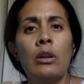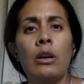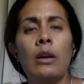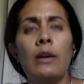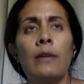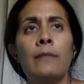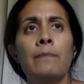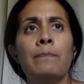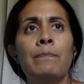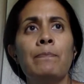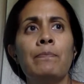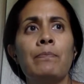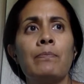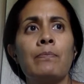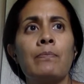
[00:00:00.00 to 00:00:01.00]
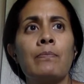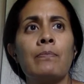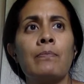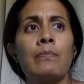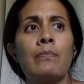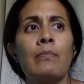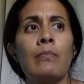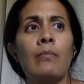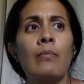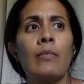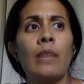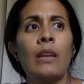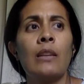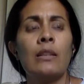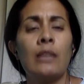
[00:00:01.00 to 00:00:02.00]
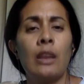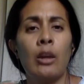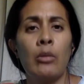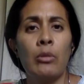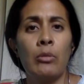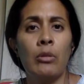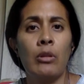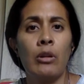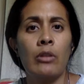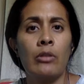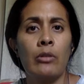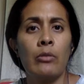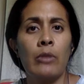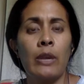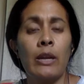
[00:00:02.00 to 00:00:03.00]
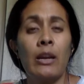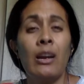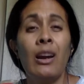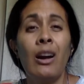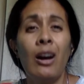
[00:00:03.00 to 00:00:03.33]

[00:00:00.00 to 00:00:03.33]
to help them along the way.